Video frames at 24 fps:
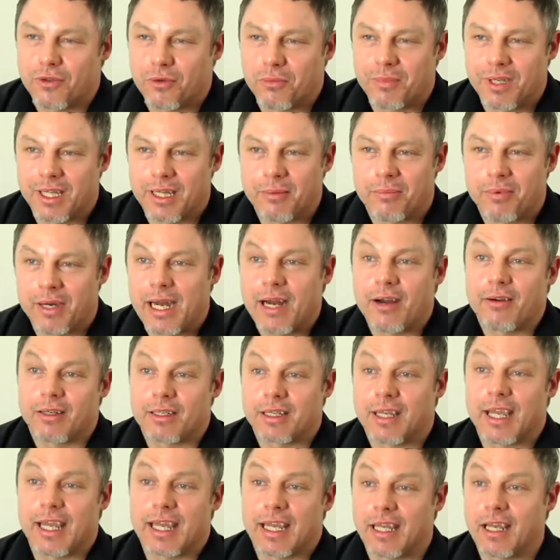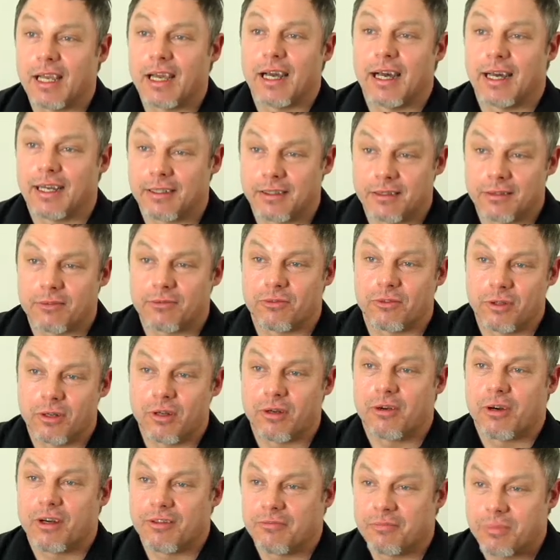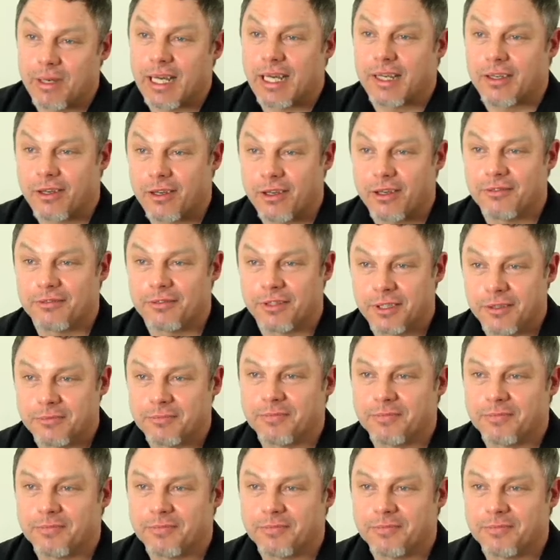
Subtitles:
be the Pirate King and ruler of Black Cove.